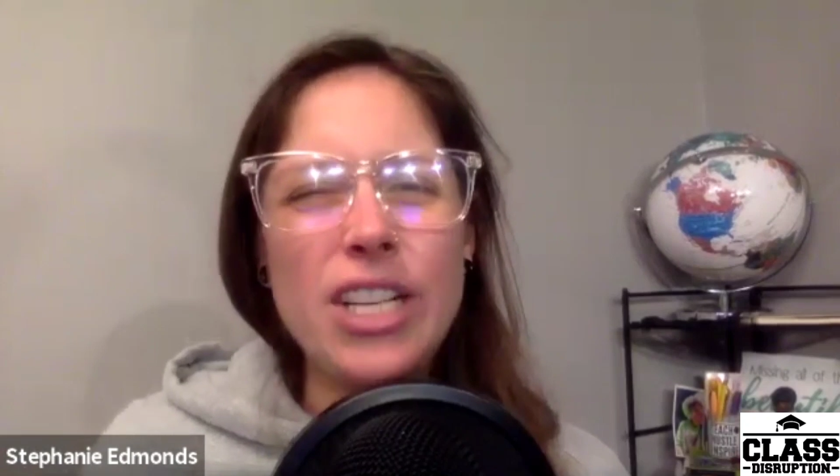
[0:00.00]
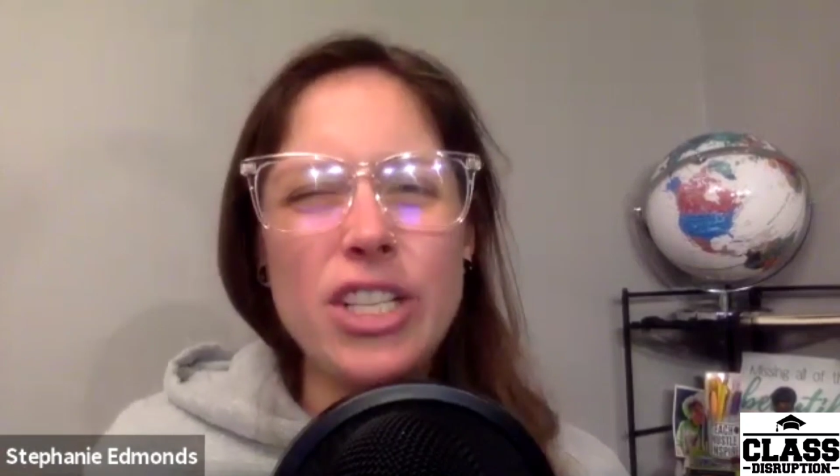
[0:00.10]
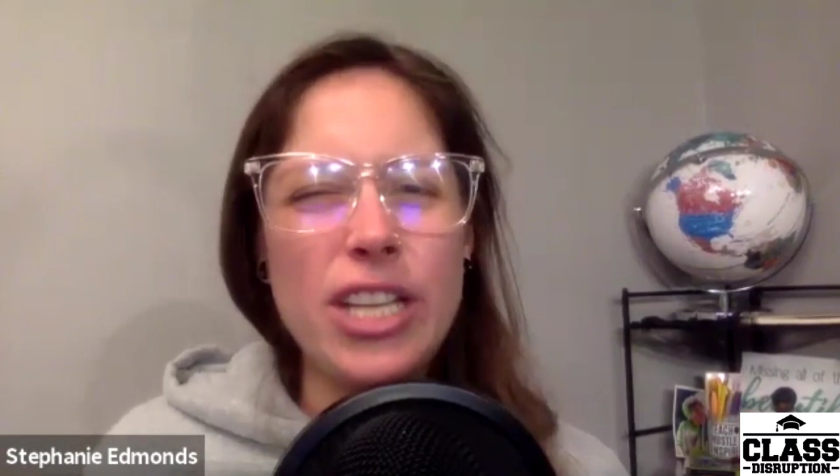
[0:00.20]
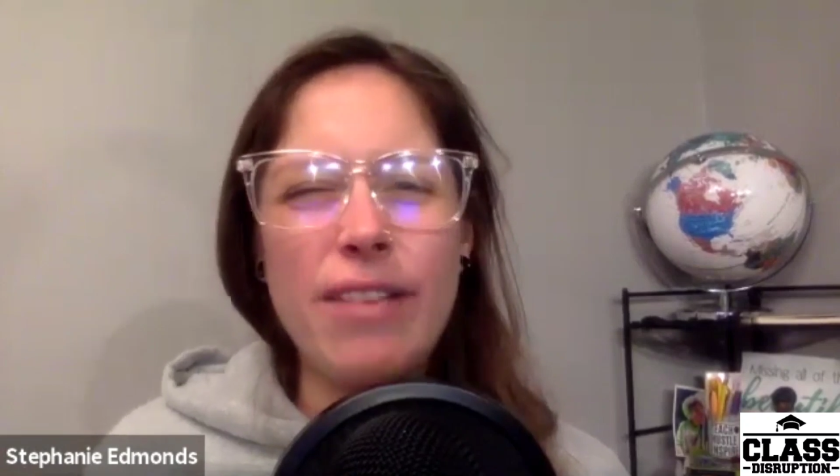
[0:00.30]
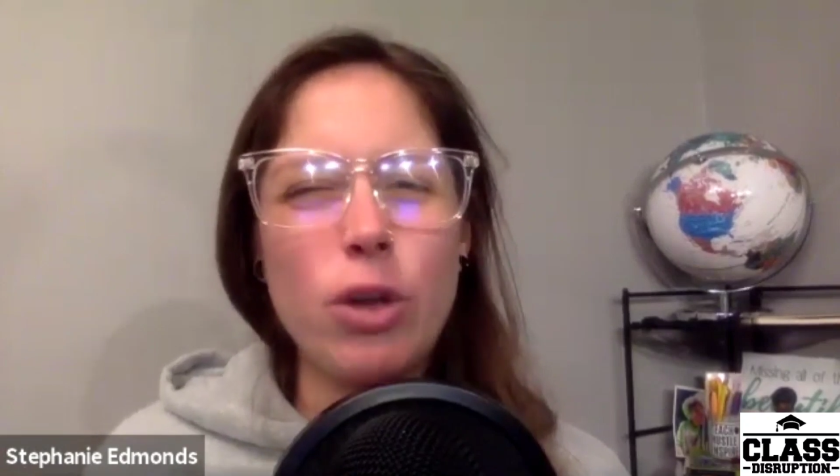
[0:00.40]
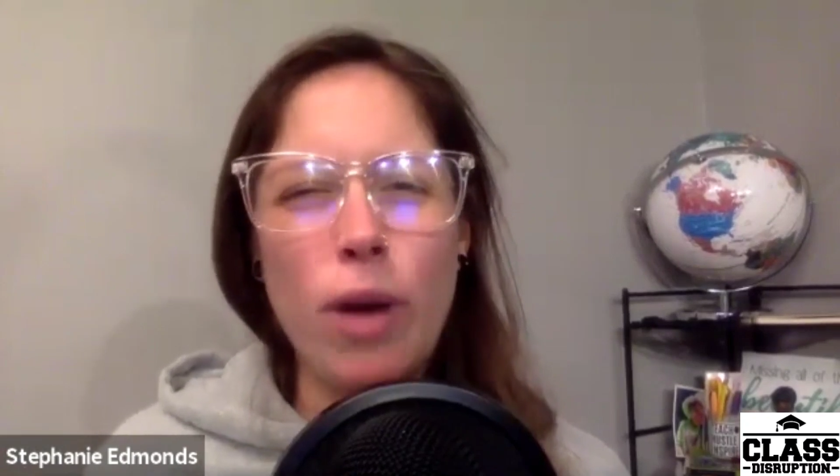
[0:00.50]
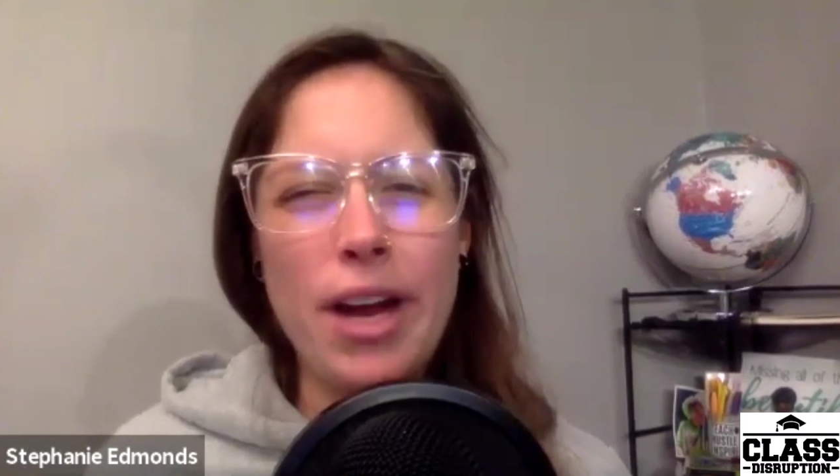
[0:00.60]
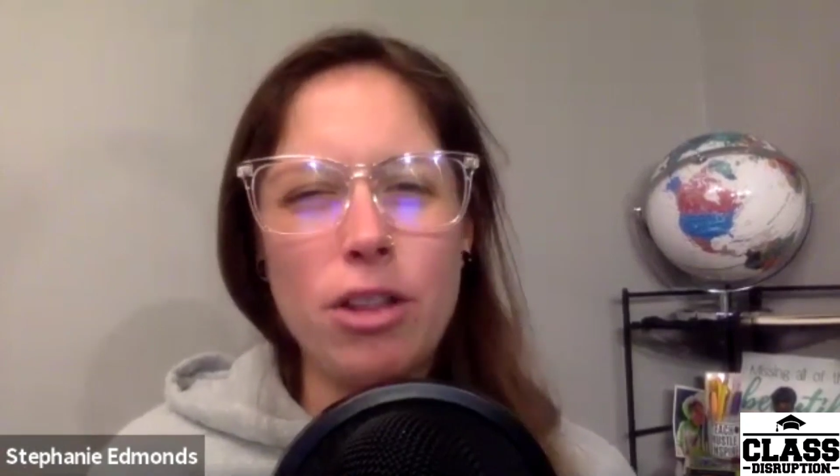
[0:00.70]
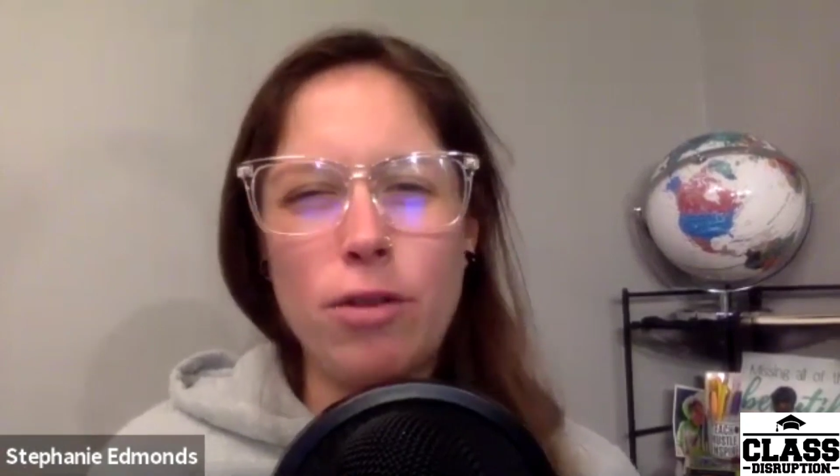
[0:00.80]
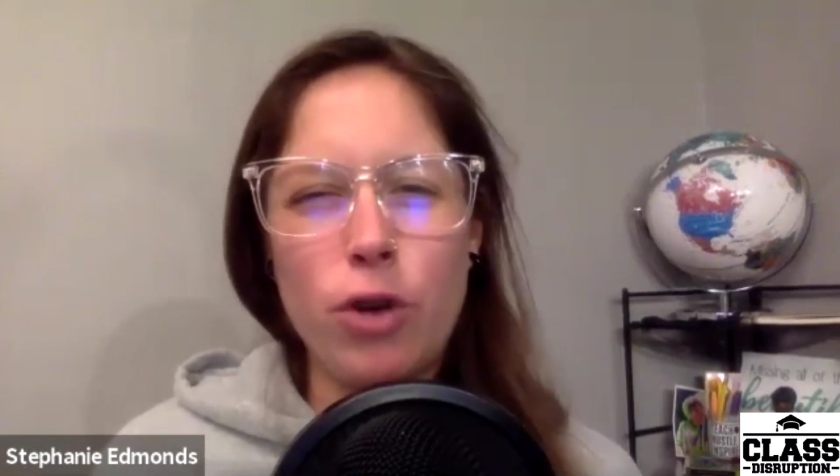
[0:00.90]
just have the
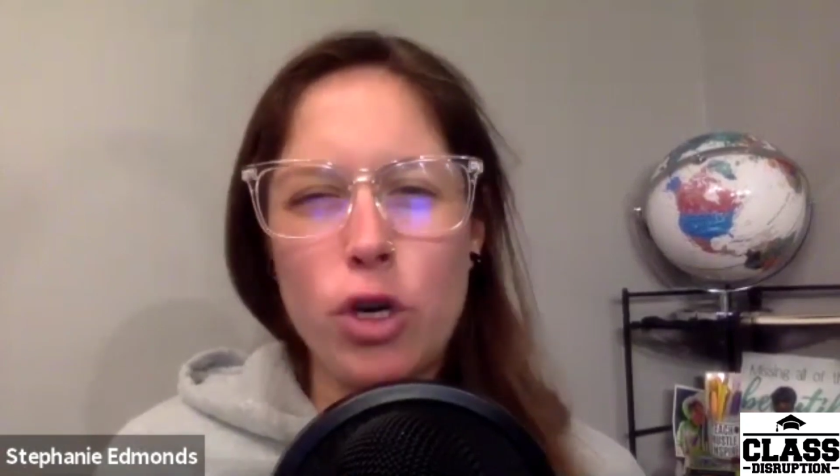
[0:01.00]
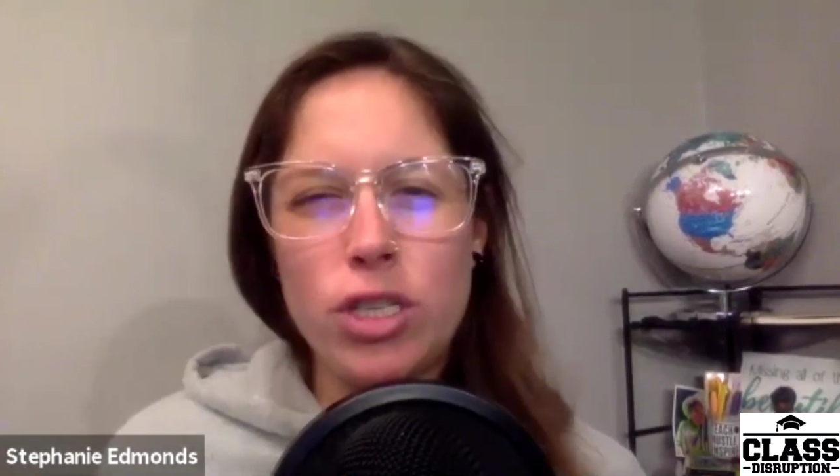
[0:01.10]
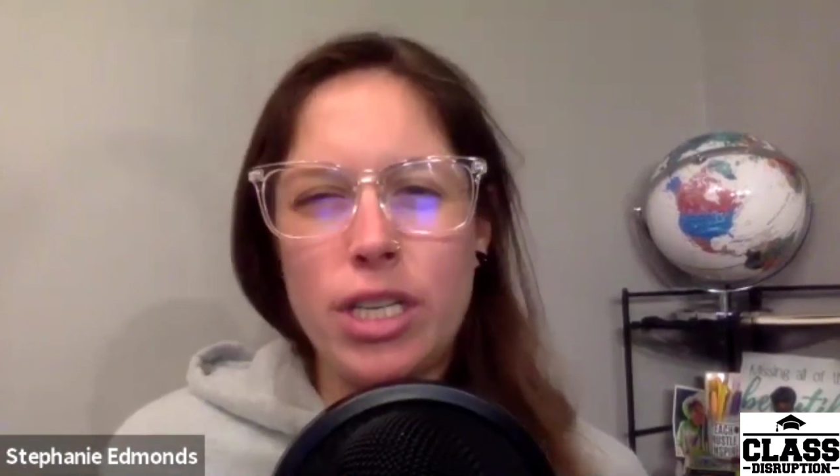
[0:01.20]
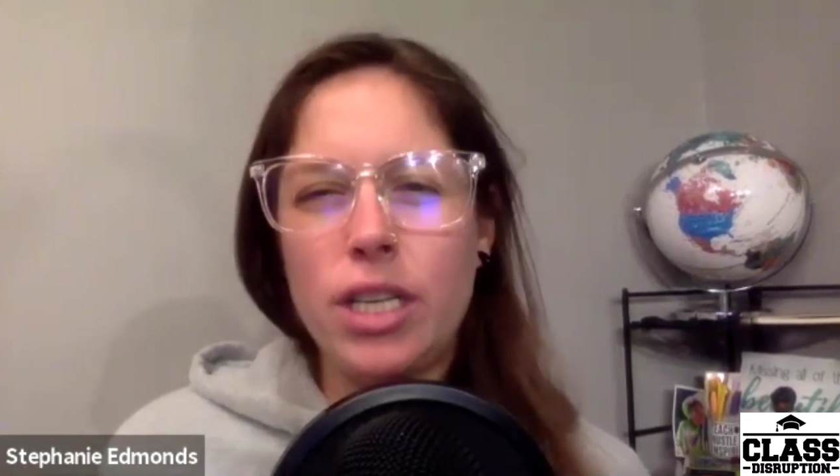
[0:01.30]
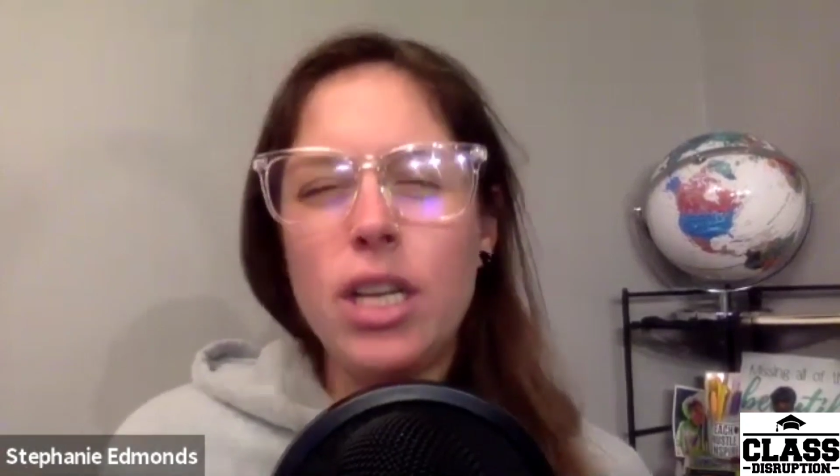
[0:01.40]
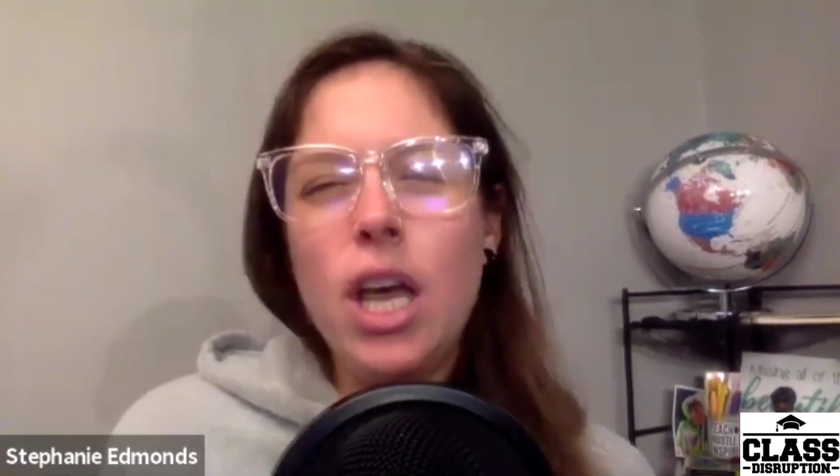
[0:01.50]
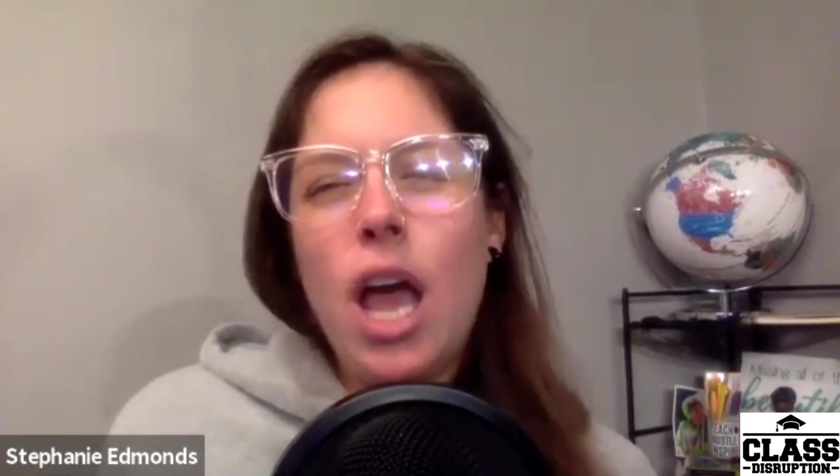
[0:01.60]
regular version.